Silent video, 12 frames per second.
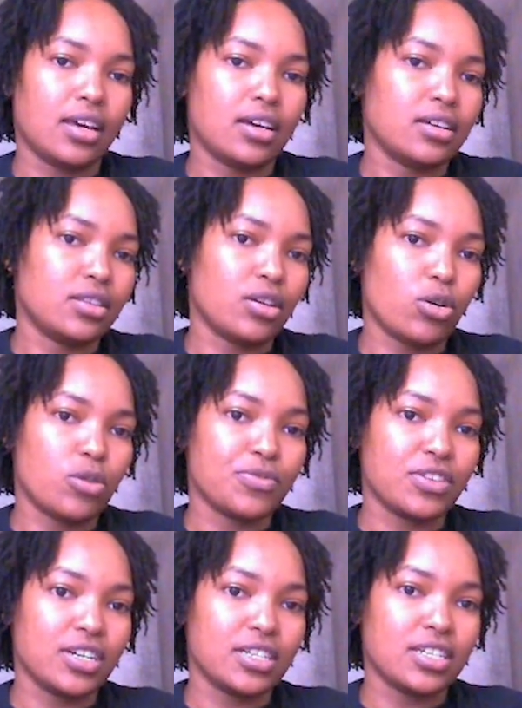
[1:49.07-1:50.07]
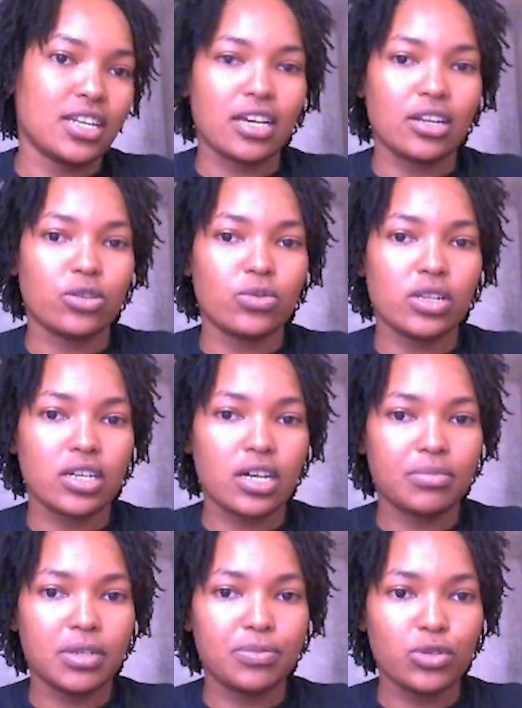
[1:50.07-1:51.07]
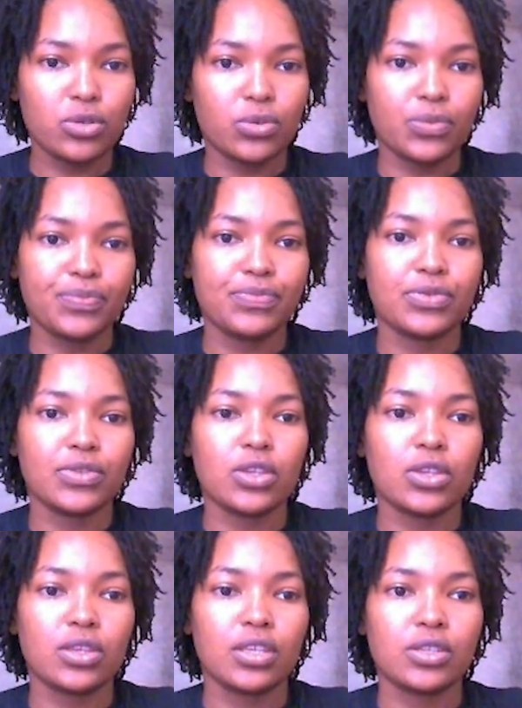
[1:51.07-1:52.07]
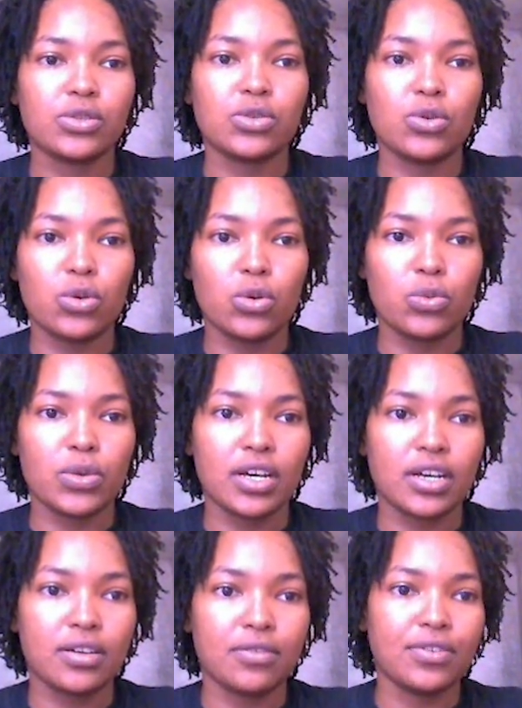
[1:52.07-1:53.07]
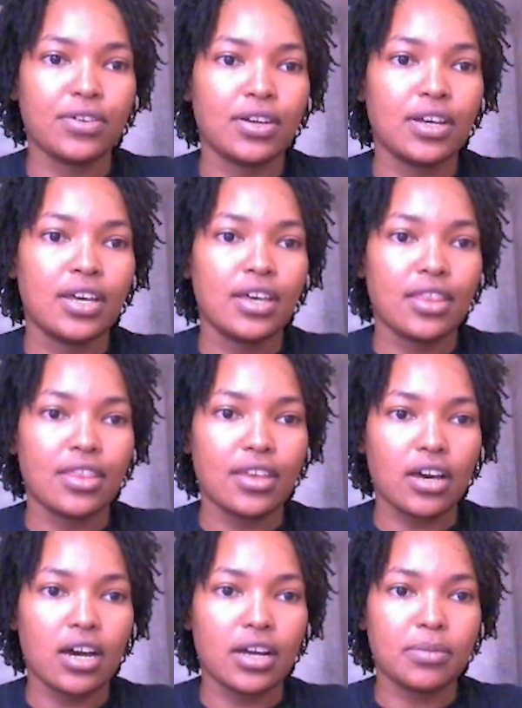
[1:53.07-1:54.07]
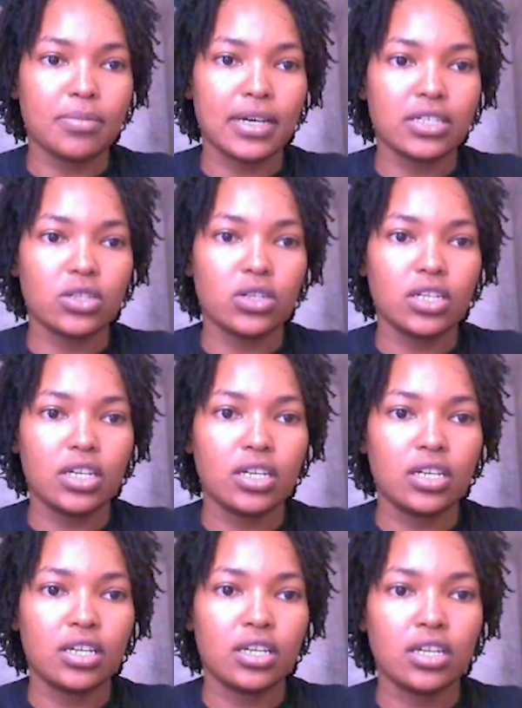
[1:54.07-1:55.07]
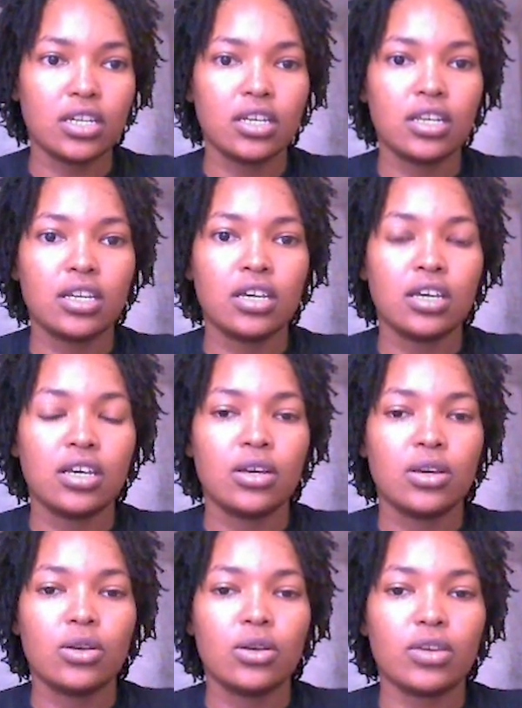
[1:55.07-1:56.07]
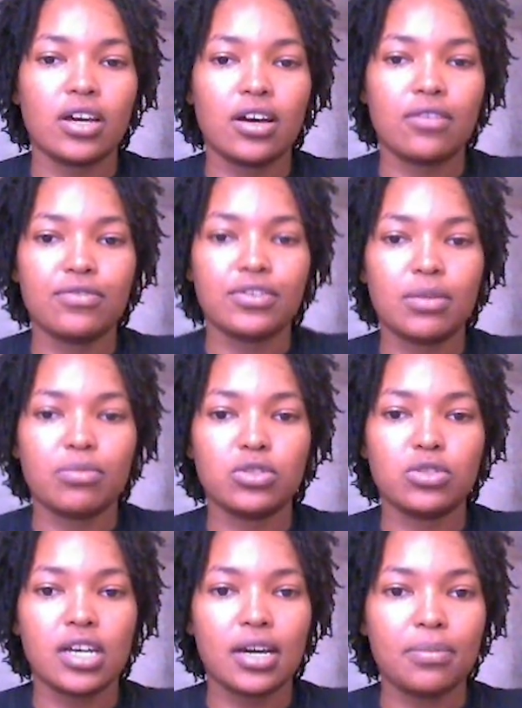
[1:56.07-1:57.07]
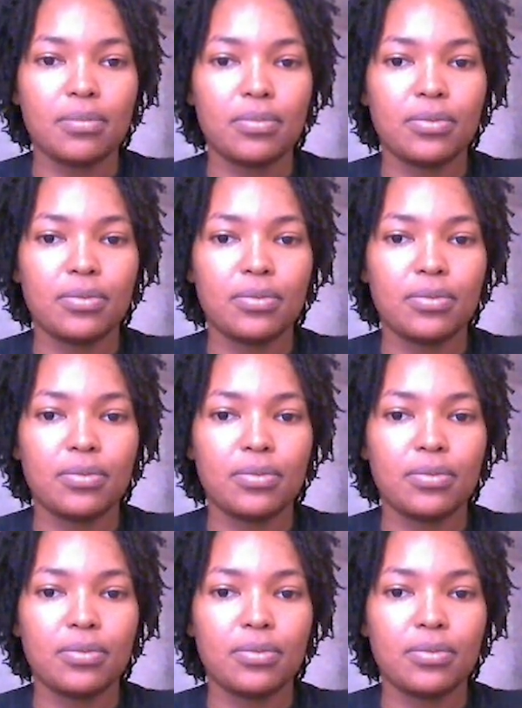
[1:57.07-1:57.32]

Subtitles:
The create dialog will come up too. So we have the add button, we have double tap,